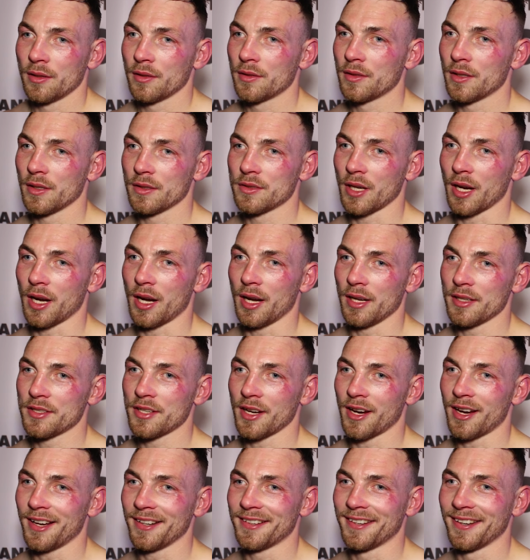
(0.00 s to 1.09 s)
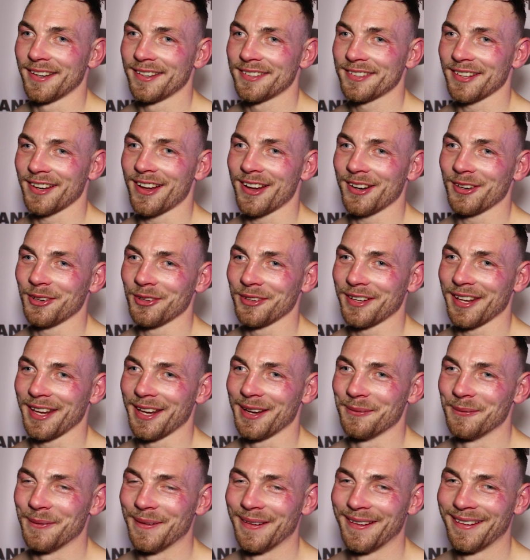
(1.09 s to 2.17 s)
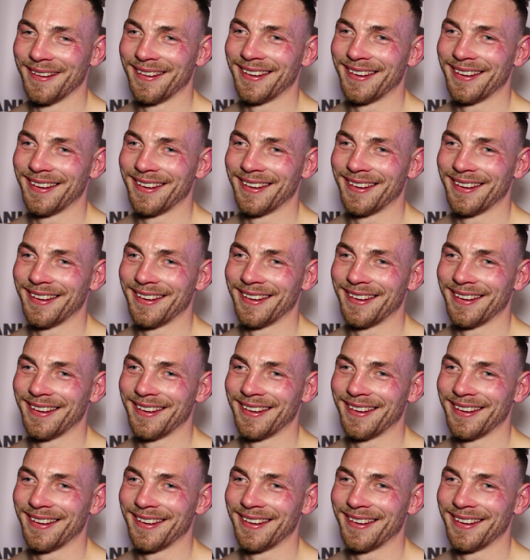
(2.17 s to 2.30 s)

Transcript: It's hard. It's hard. It's an hard old game.